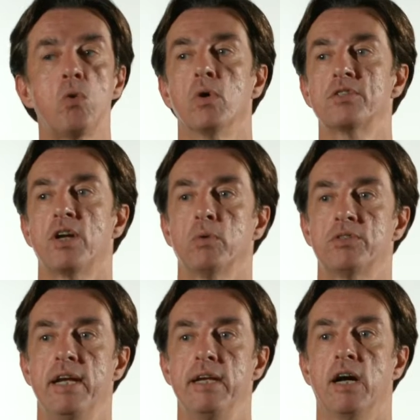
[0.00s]
was there
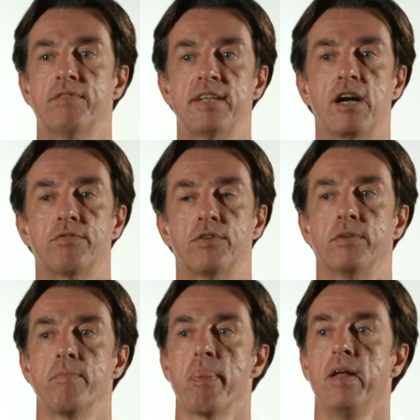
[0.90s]
was a,
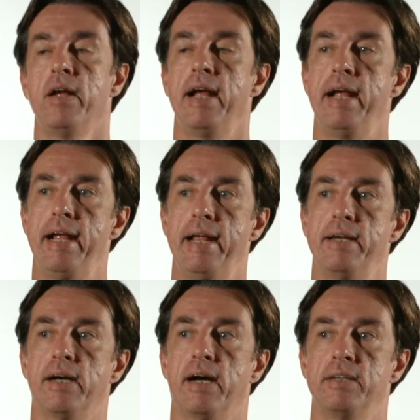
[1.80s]
photographer
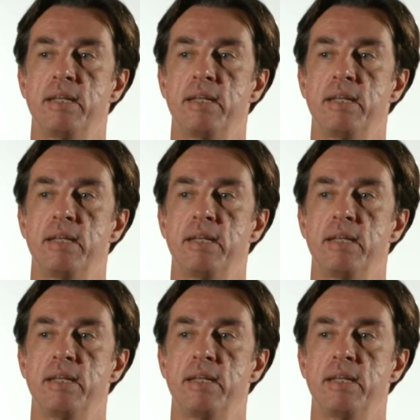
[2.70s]
and uh,